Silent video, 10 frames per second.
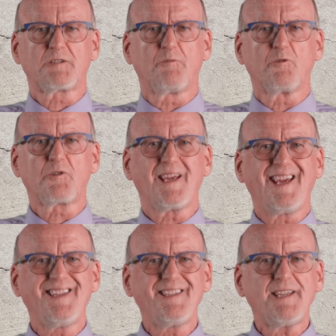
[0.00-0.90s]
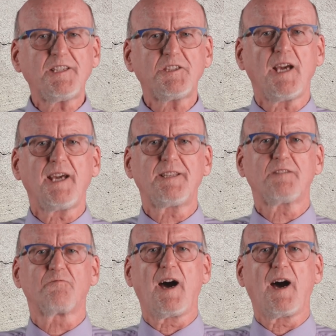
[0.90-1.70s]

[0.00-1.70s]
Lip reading: book initiated